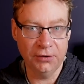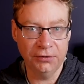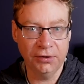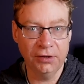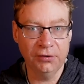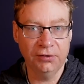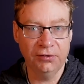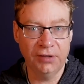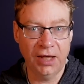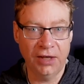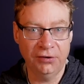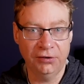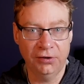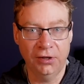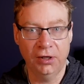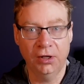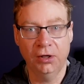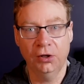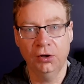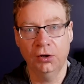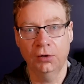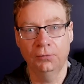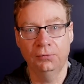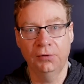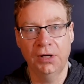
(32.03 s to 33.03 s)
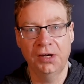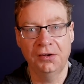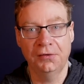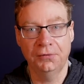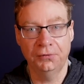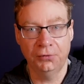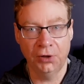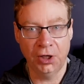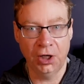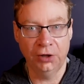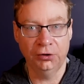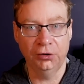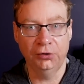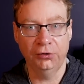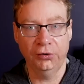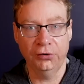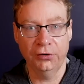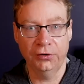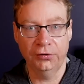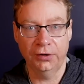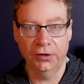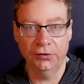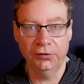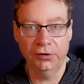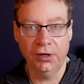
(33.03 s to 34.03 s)
that Tesla can reach three hundred
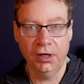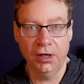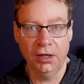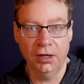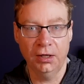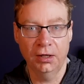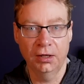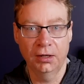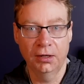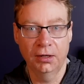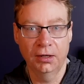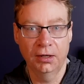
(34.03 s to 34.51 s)
dollars this year,